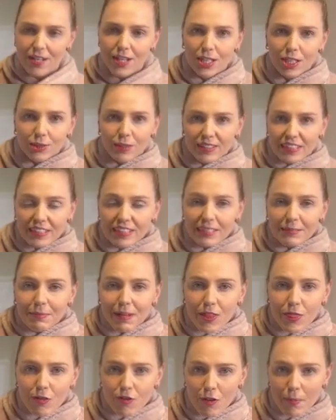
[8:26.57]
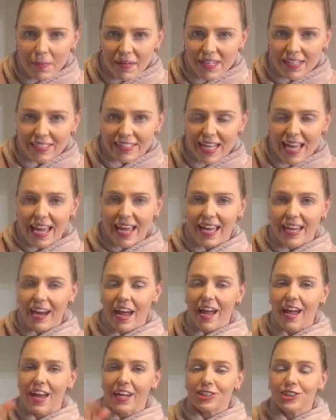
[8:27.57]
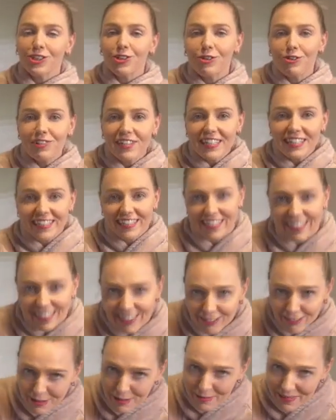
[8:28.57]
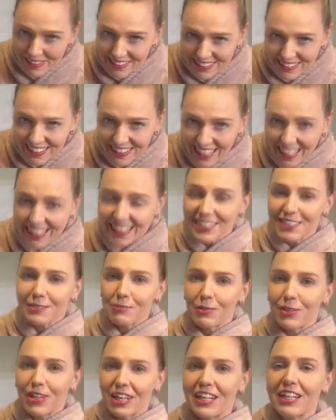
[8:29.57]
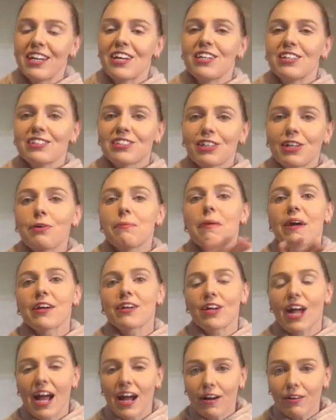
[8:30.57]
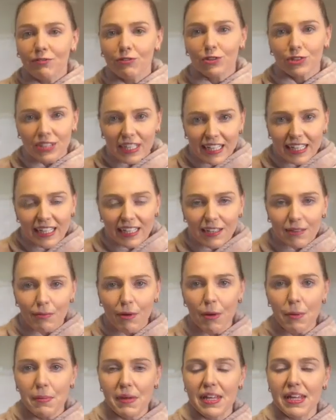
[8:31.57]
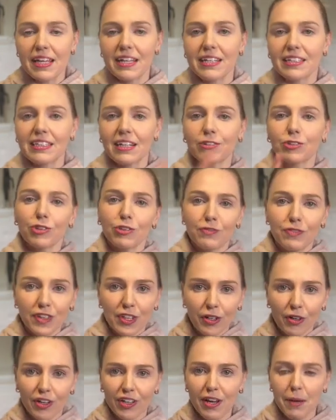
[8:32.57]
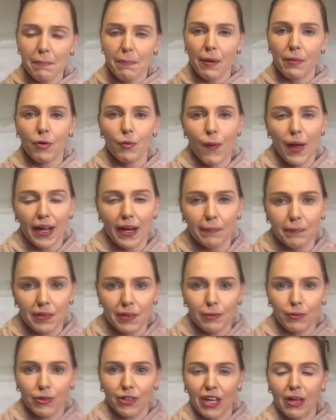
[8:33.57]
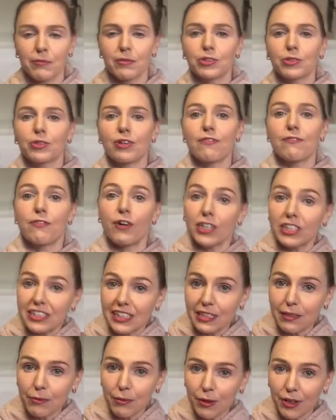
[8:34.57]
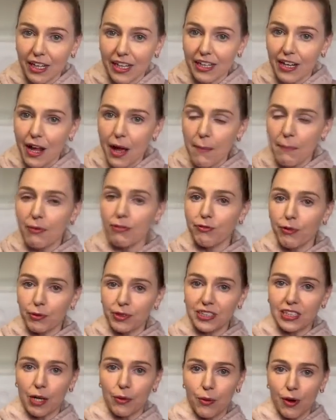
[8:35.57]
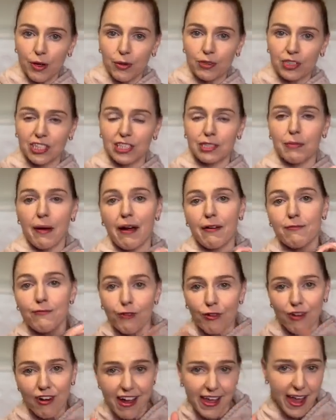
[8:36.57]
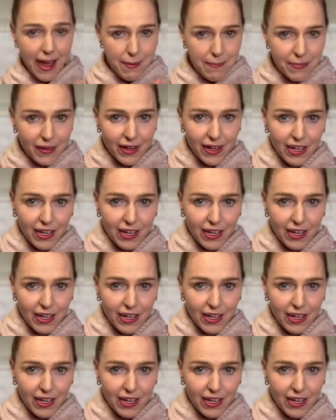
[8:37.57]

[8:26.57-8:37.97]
So I just did my 3 minutes, and I actually already did 3 minutes today, this morning. So our routine at the moment is I'll do a video on it, but we'll wake up in the morning and we're doing it first thing in the morning before we start work, which is about 4 a.m.